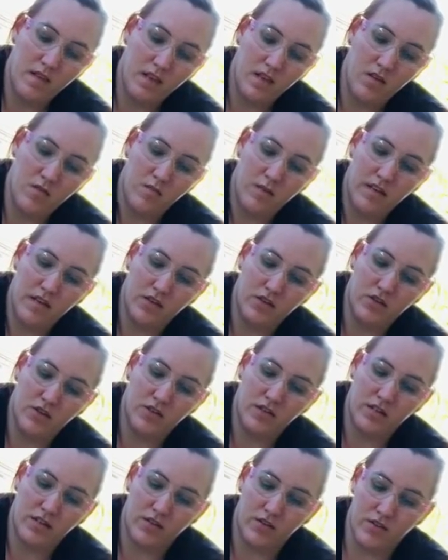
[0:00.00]
and make sure
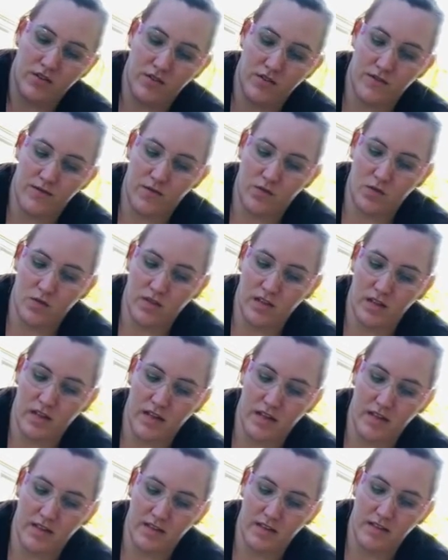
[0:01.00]
that there's fold
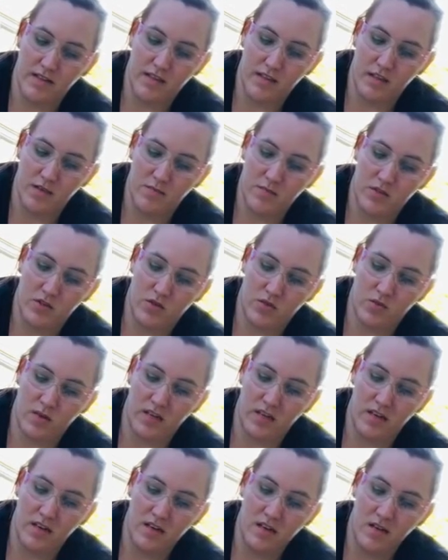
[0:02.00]
lines in
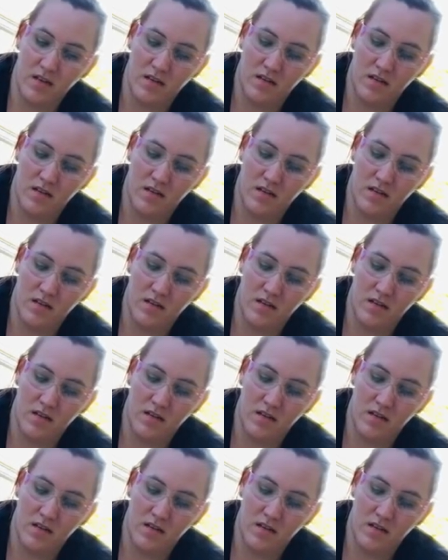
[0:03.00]
between.